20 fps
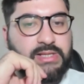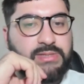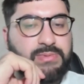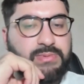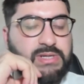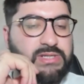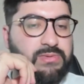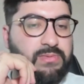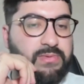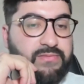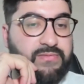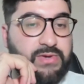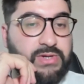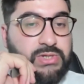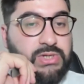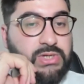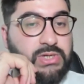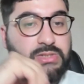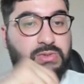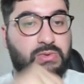possibly
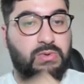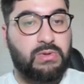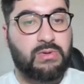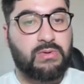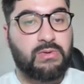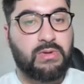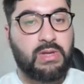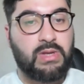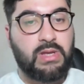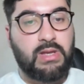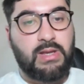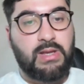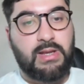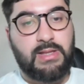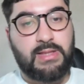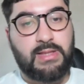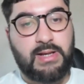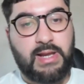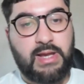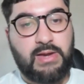finishing her as well
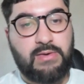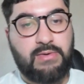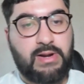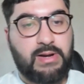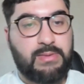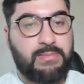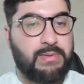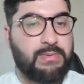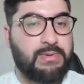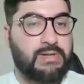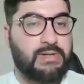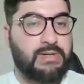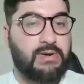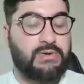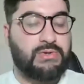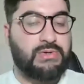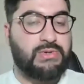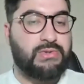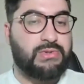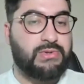in the later round, maybe
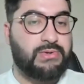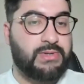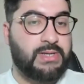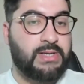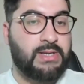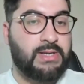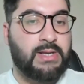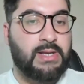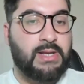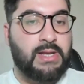round 2-3.